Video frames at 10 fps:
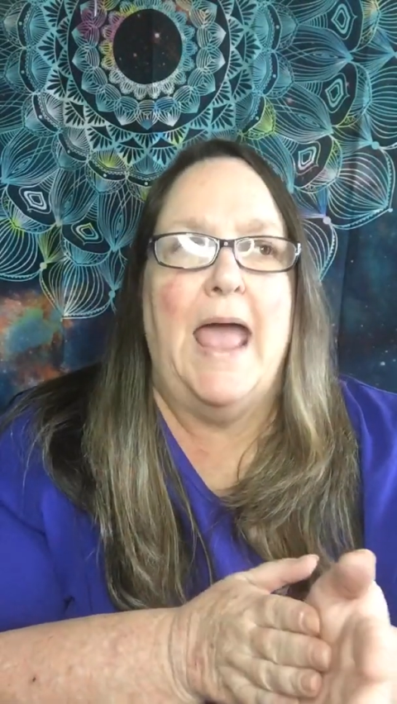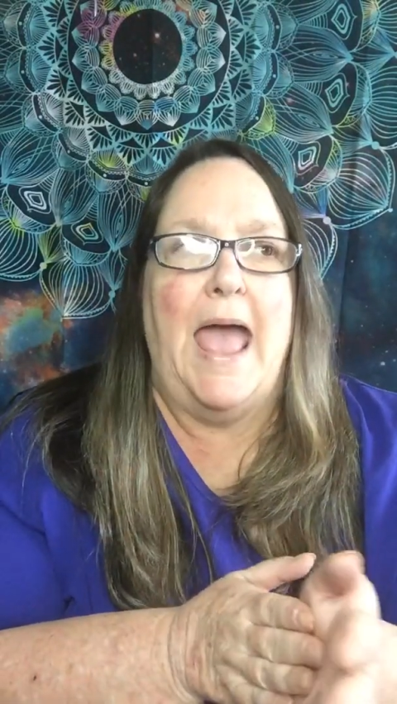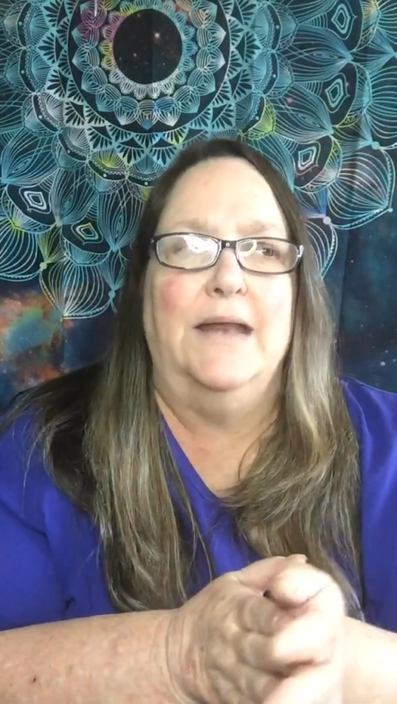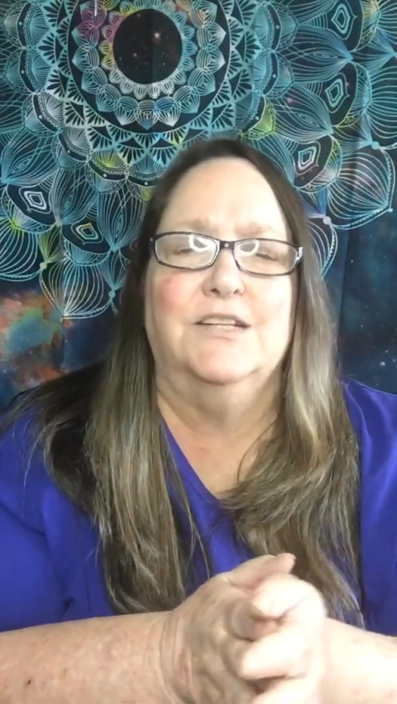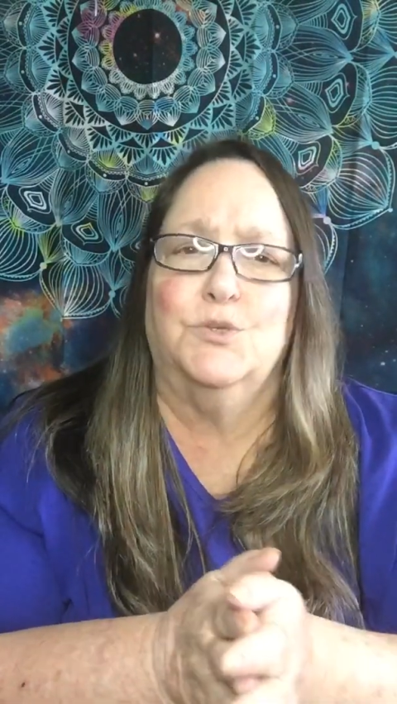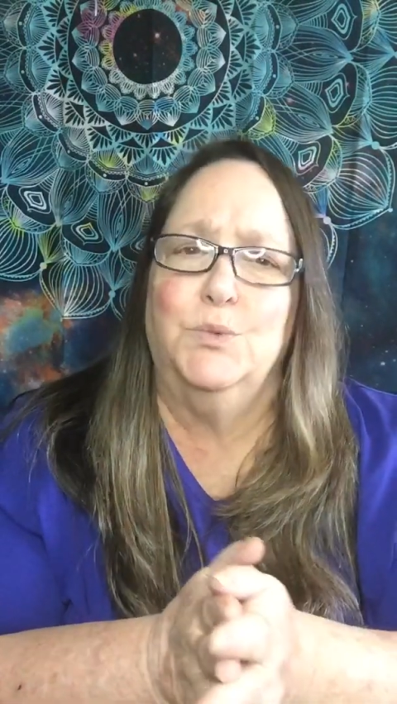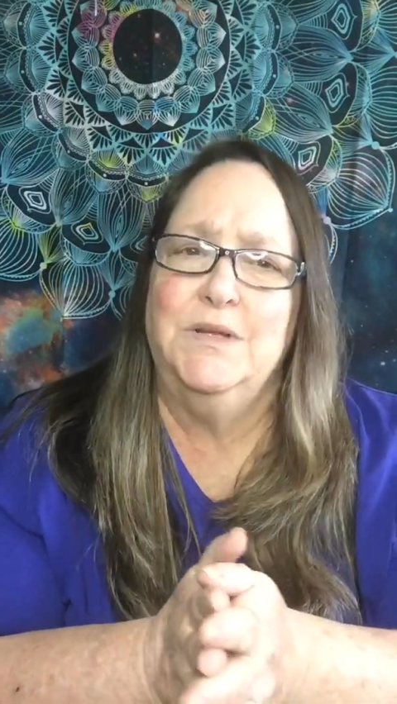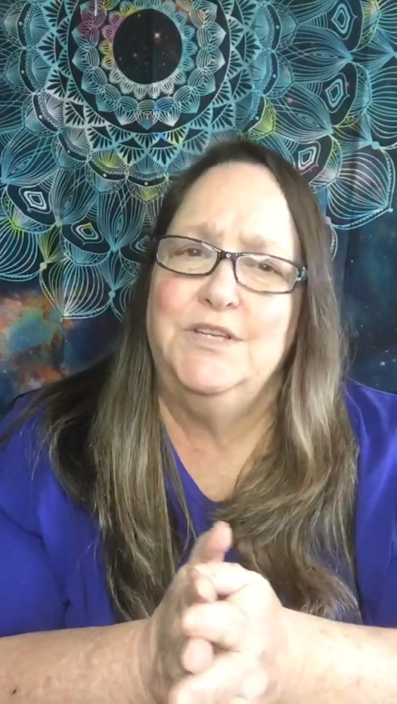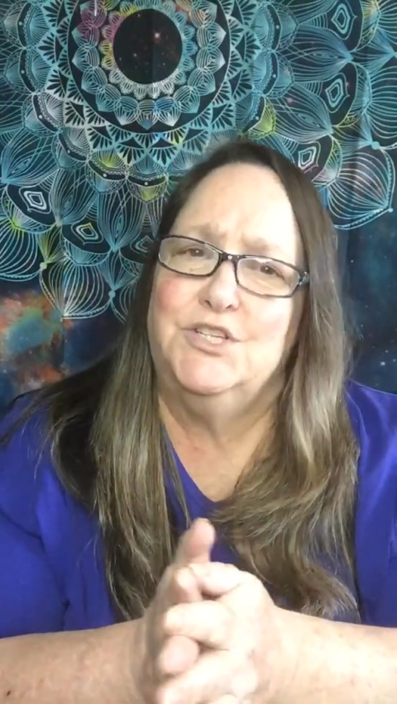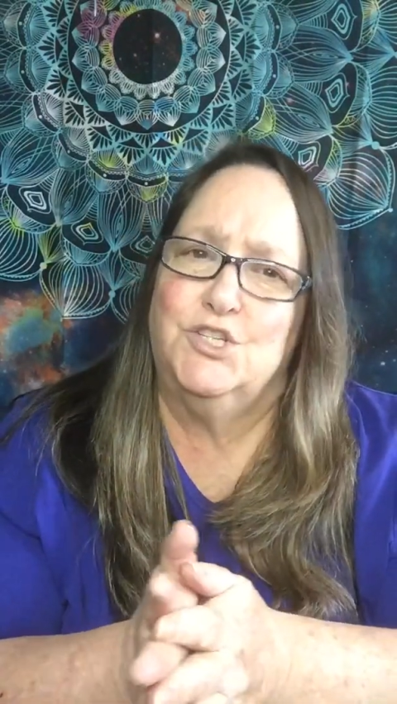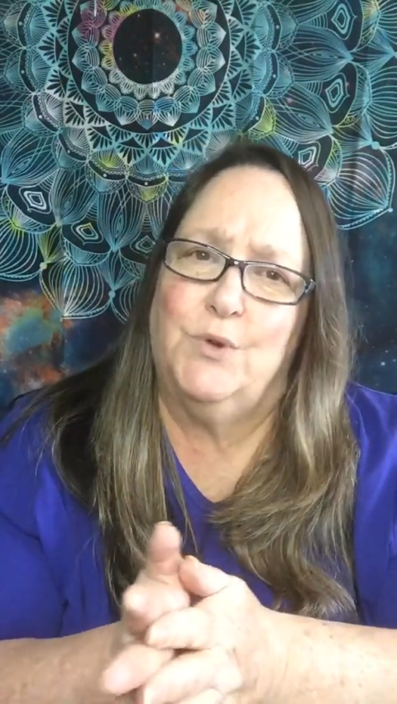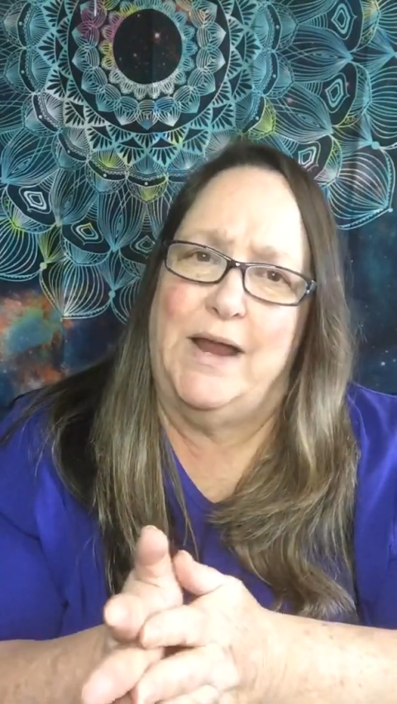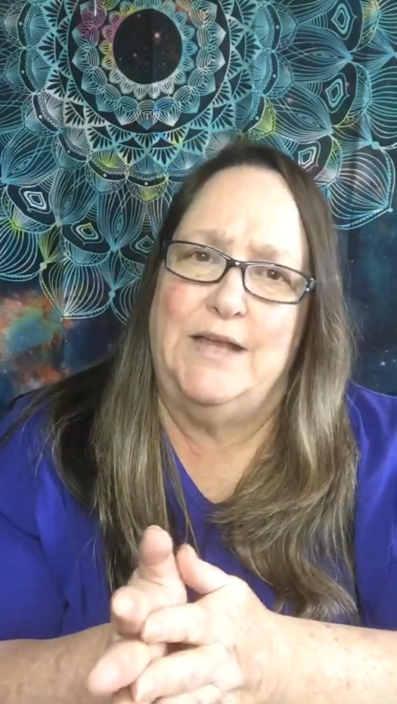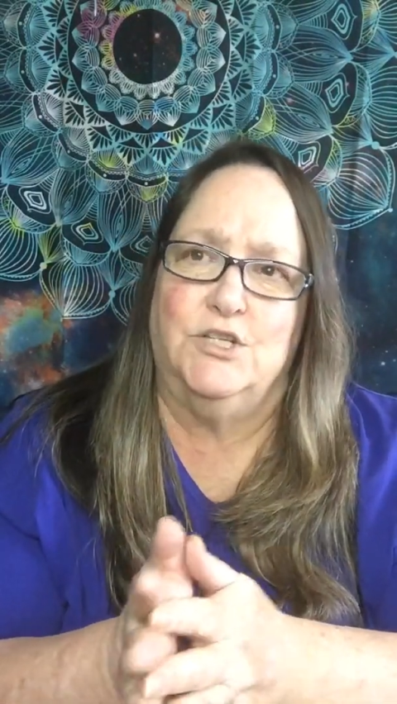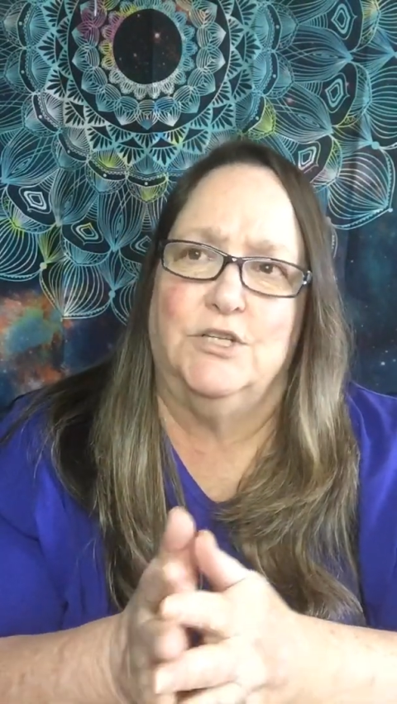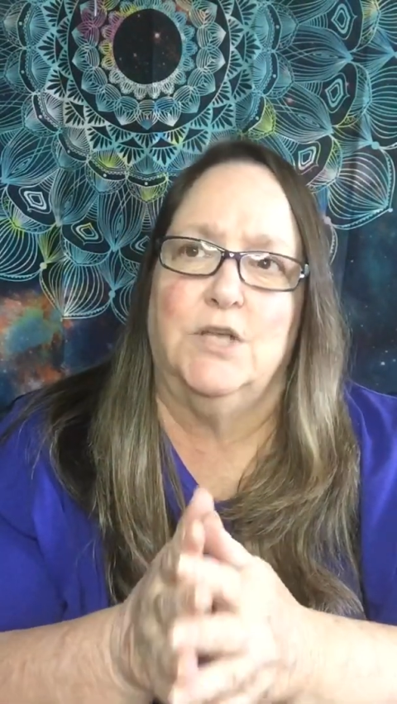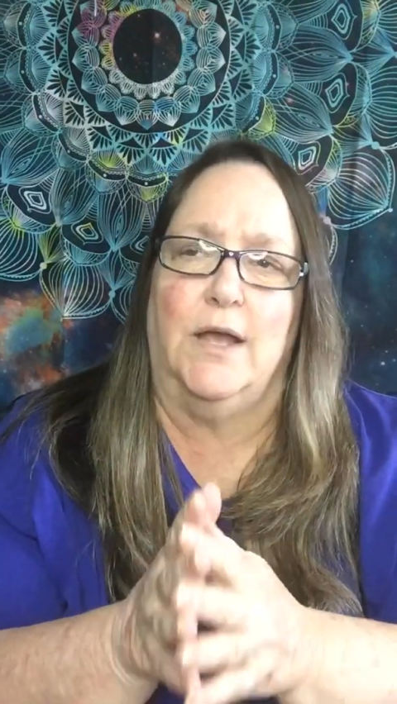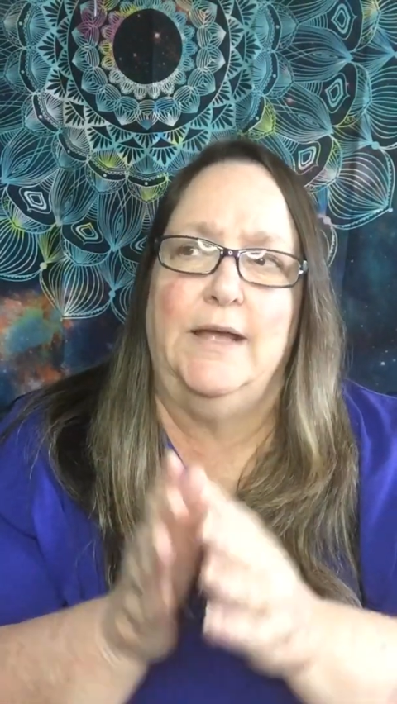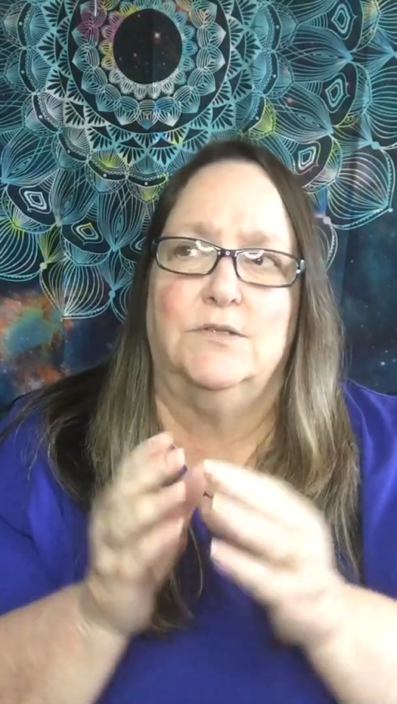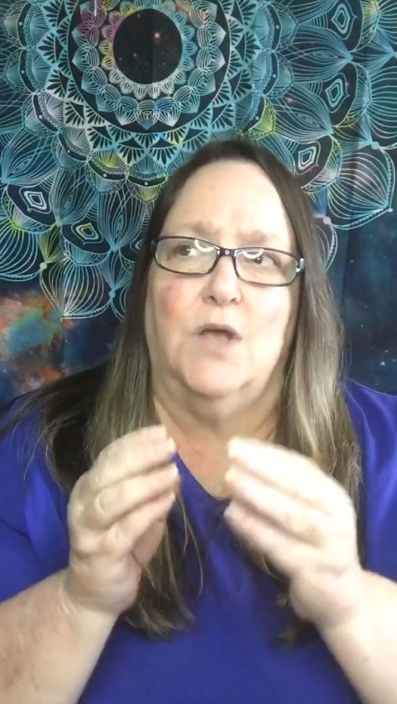And it's really strange. It's